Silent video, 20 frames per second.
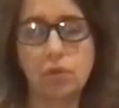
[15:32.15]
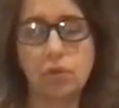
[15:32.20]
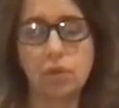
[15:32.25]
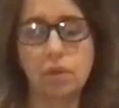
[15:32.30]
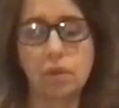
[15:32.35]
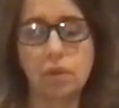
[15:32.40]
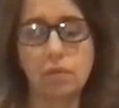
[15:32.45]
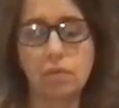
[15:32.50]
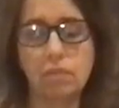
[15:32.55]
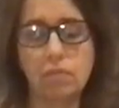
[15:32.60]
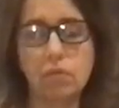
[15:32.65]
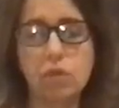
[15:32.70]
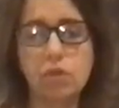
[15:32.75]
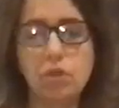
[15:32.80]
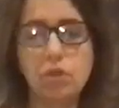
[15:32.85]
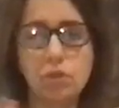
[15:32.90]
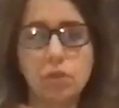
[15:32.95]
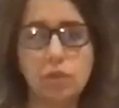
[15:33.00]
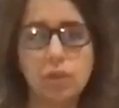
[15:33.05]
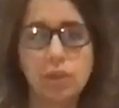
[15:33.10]

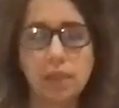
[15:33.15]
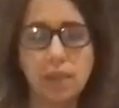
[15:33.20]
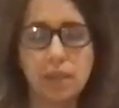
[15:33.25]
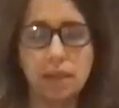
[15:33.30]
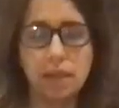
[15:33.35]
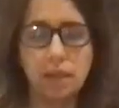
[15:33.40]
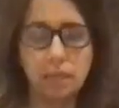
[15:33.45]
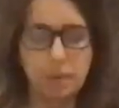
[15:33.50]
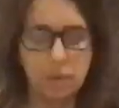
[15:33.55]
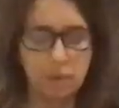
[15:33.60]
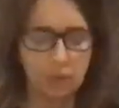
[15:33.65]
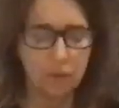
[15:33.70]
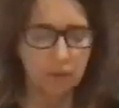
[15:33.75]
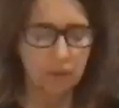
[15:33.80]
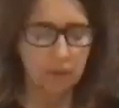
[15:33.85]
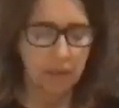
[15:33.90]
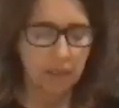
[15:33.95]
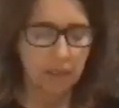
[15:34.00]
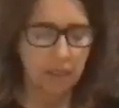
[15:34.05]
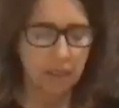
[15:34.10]
reducing that
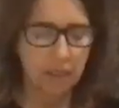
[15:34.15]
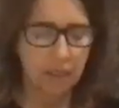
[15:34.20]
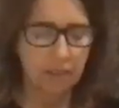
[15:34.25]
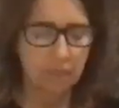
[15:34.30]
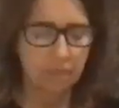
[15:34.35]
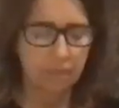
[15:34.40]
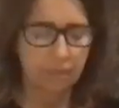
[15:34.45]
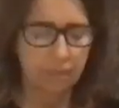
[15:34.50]
person down.